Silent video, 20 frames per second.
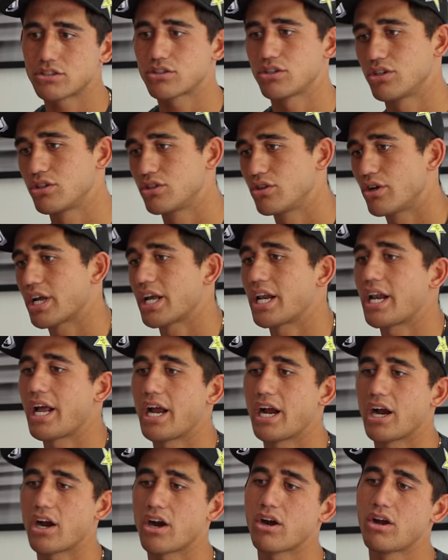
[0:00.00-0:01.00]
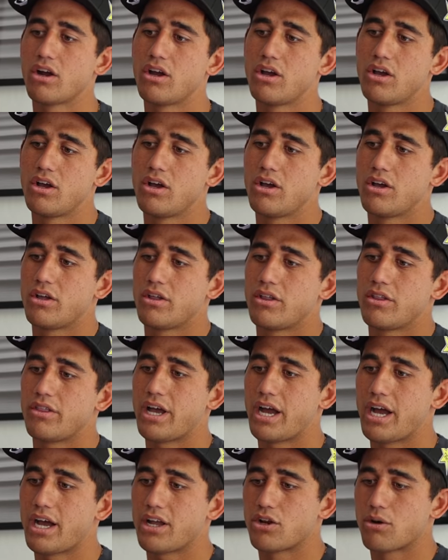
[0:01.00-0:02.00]
So you're doing an air
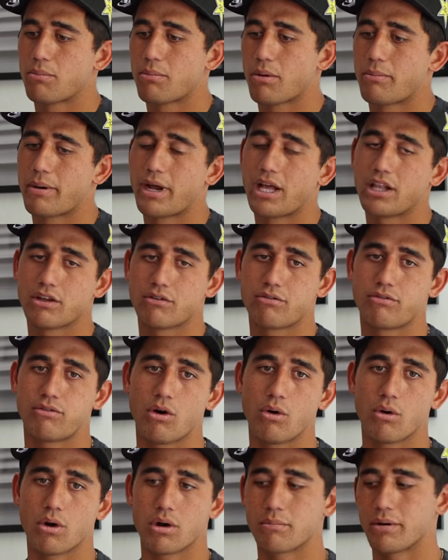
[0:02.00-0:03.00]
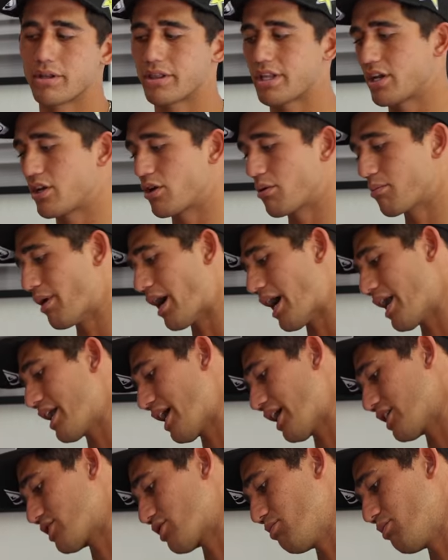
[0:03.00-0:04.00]
that you're propelling forward, but then your
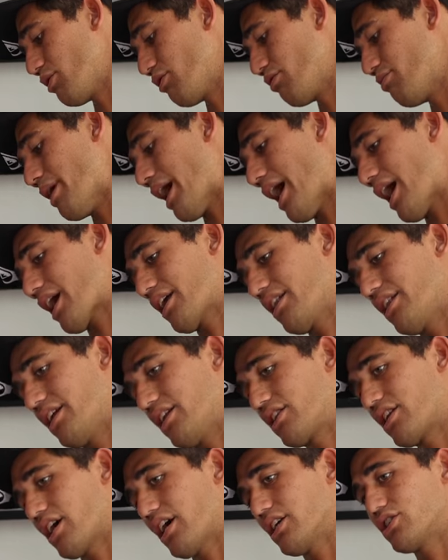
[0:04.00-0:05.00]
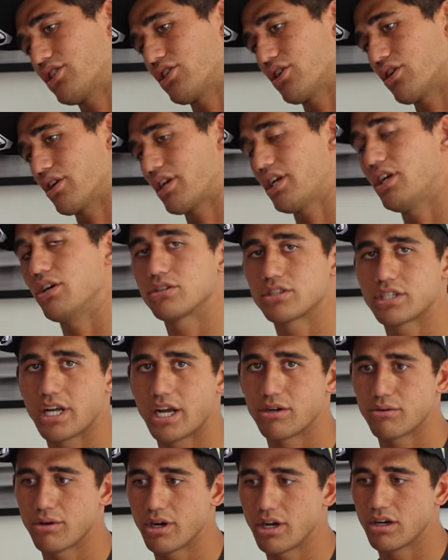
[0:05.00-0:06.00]
body has to move back and then touch your heel
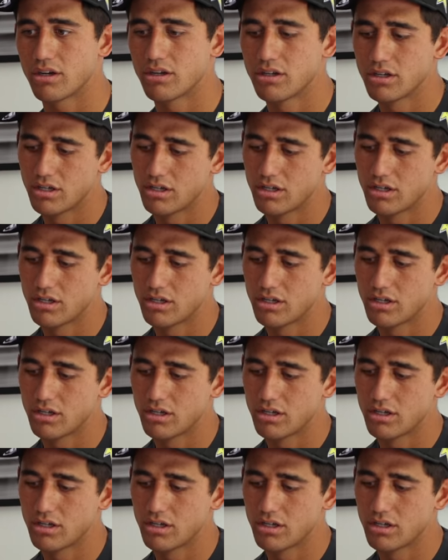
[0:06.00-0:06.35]
side rail.